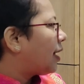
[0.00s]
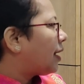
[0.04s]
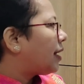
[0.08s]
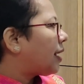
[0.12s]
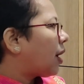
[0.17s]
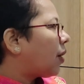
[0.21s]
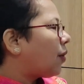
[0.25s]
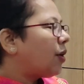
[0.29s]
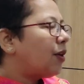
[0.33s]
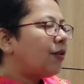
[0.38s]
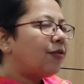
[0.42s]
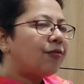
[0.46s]

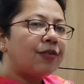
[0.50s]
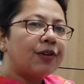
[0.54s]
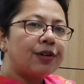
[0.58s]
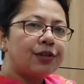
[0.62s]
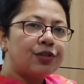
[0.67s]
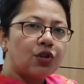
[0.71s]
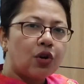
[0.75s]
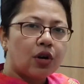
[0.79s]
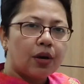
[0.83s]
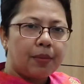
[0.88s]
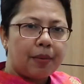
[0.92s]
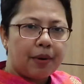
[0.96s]
Now, if we
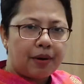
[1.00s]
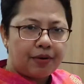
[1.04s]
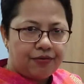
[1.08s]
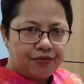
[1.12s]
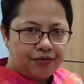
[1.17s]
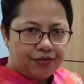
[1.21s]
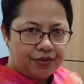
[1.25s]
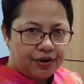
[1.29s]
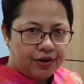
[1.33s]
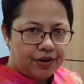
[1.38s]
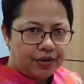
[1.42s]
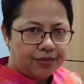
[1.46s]
talk
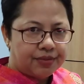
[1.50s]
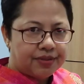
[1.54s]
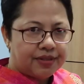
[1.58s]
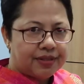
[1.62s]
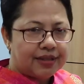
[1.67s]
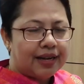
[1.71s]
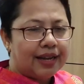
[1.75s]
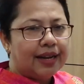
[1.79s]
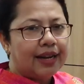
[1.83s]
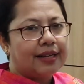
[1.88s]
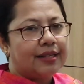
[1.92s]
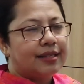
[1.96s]
about verbs,
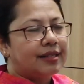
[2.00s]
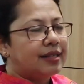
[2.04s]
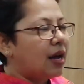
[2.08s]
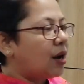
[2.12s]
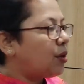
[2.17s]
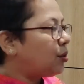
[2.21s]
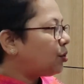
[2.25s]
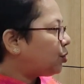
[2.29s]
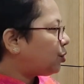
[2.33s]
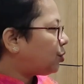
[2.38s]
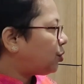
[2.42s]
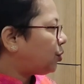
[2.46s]
let us
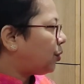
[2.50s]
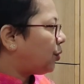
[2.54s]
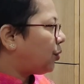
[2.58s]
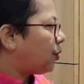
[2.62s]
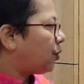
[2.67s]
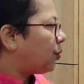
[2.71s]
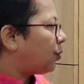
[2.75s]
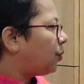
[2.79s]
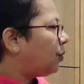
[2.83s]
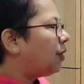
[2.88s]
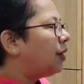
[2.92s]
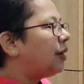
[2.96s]
now show
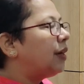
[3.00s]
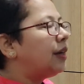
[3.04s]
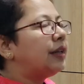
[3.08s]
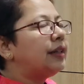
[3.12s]
you